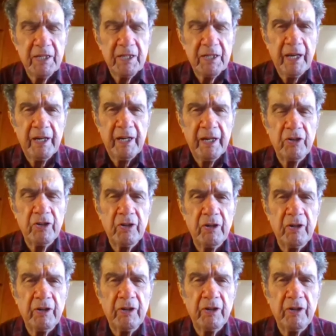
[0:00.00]

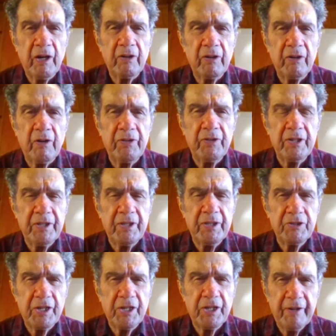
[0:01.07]
tanager. Are, are, are
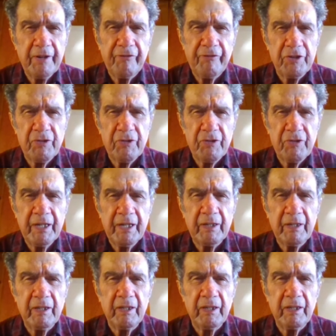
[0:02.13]
there's a difference, right?
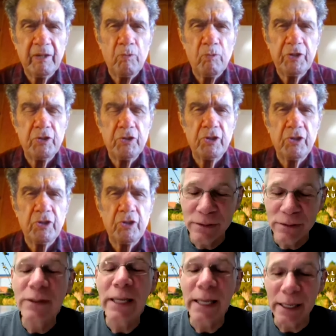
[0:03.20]
In, in what yeah,
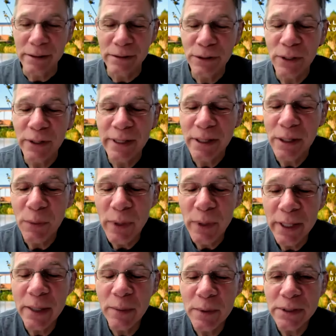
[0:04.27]
yeah. So the
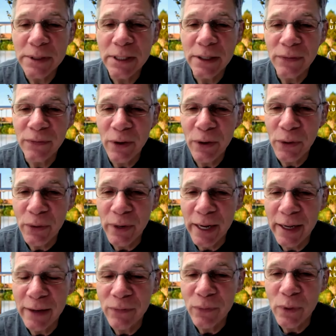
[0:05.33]
one that was in the
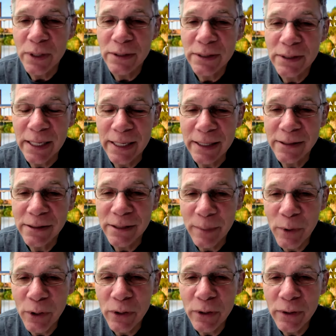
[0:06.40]
photograph was a
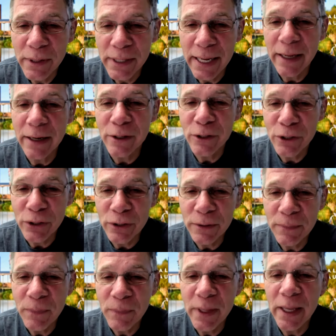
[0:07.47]
summer tanager,
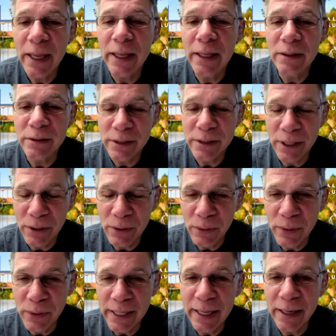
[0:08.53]
and
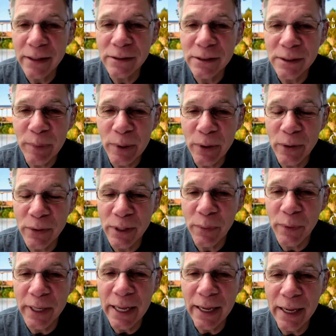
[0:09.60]
so that is the bird that
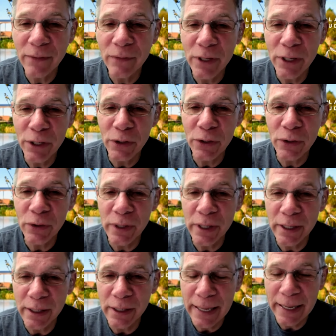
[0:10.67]
we have here
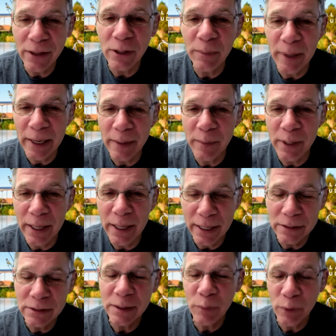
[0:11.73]
in Alabama
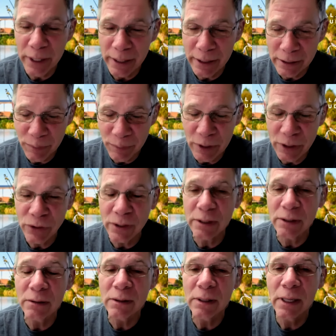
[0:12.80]
as a breeding
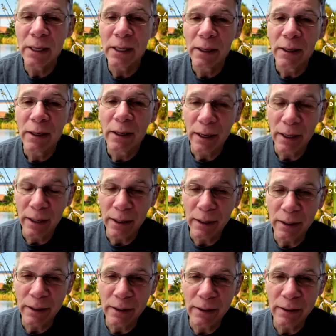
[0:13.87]
species
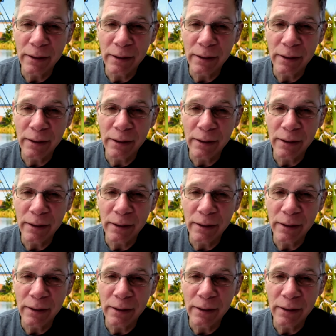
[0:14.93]
uh,